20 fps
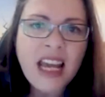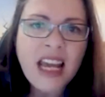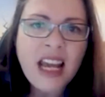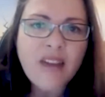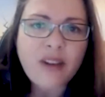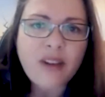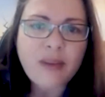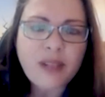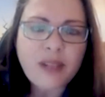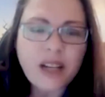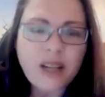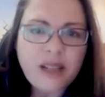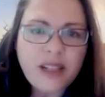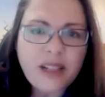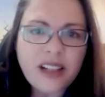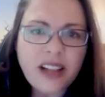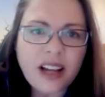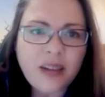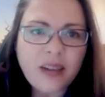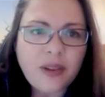From time to
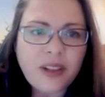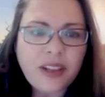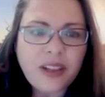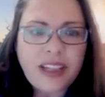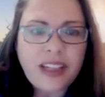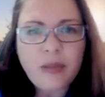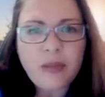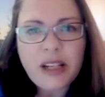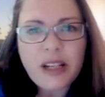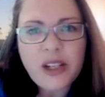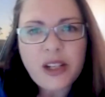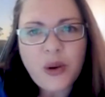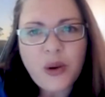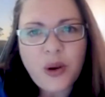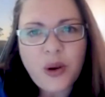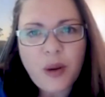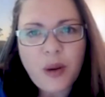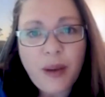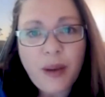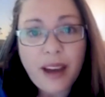time, you'll hear me
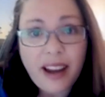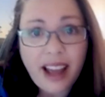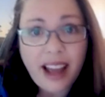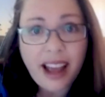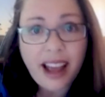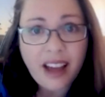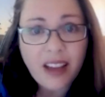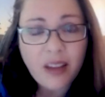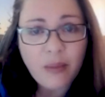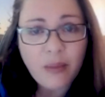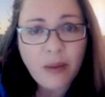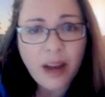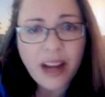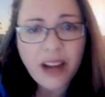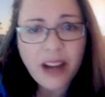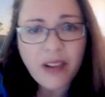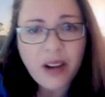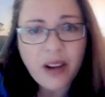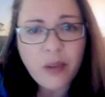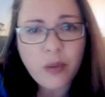talk about how the
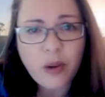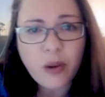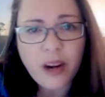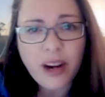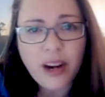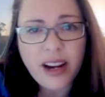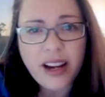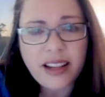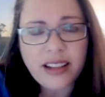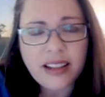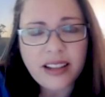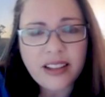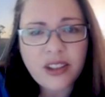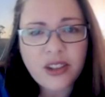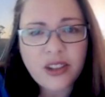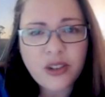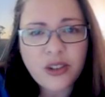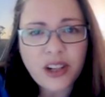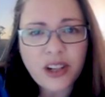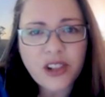migraine brain is
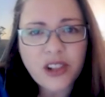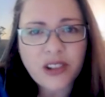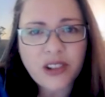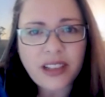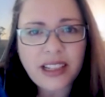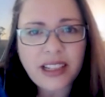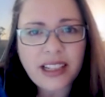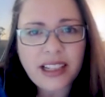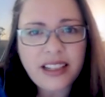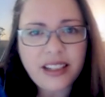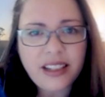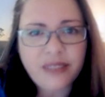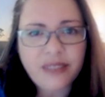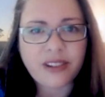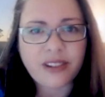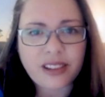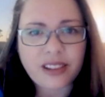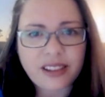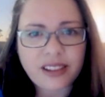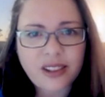structurally
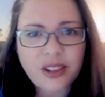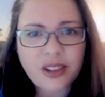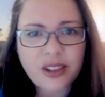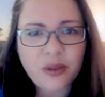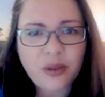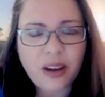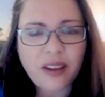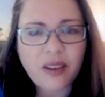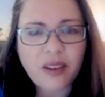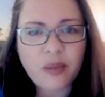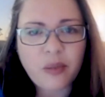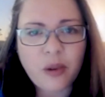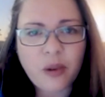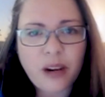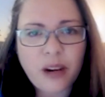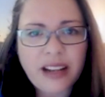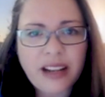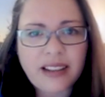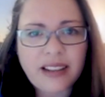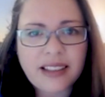different to other
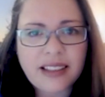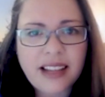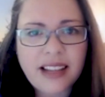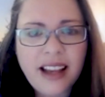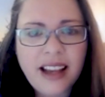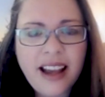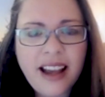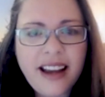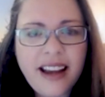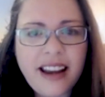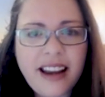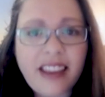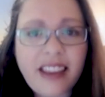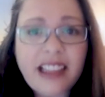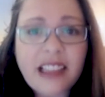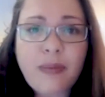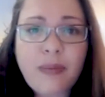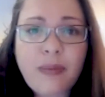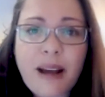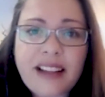brains. Now,
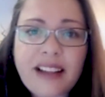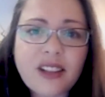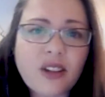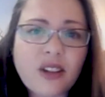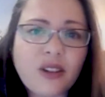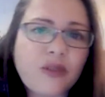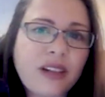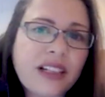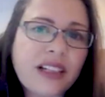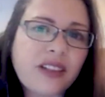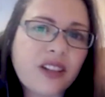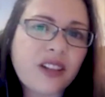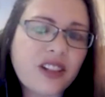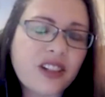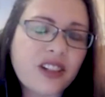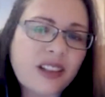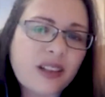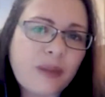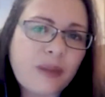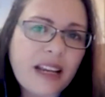that's based on
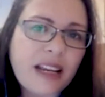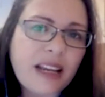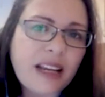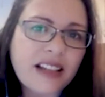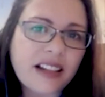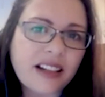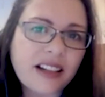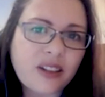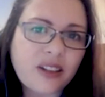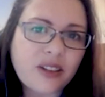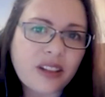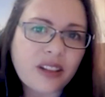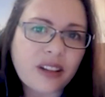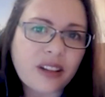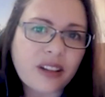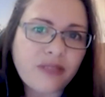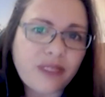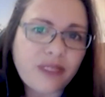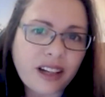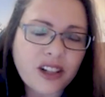research that's being done
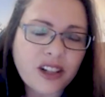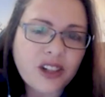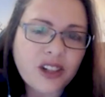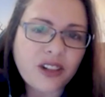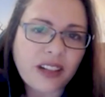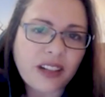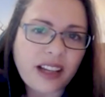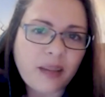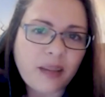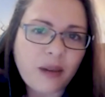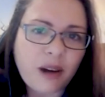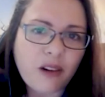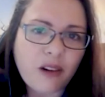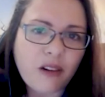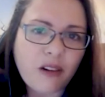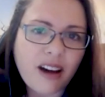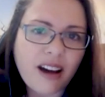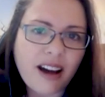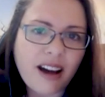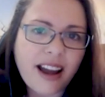using functional
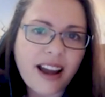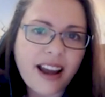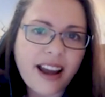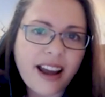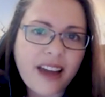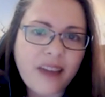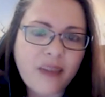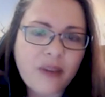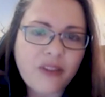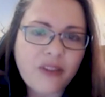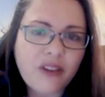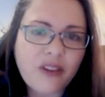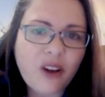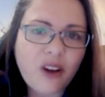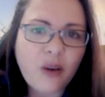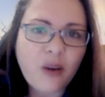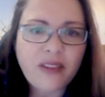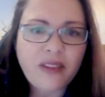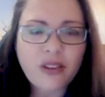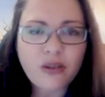MRI, and we've
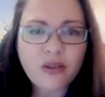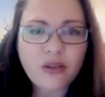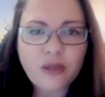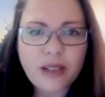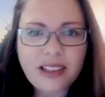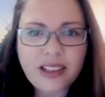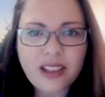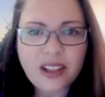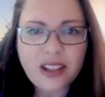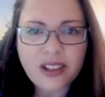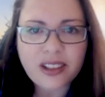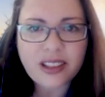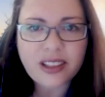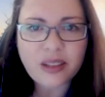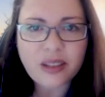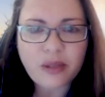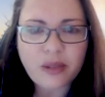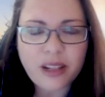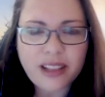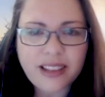got one of the researchers
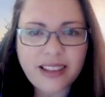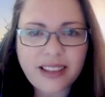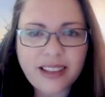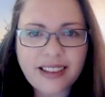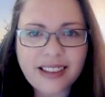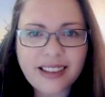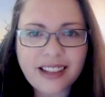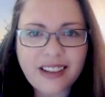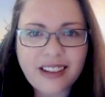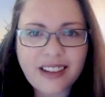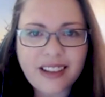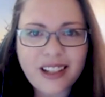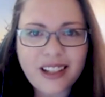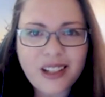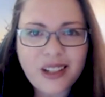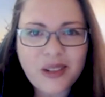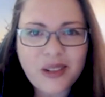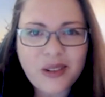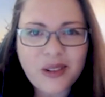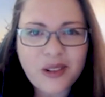that works in this area
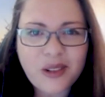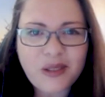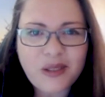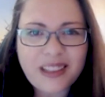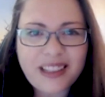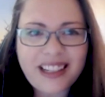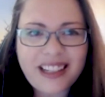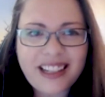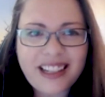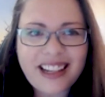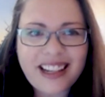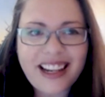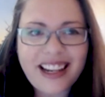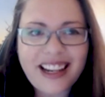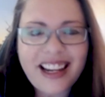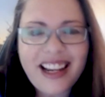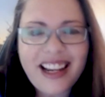to talk to us today,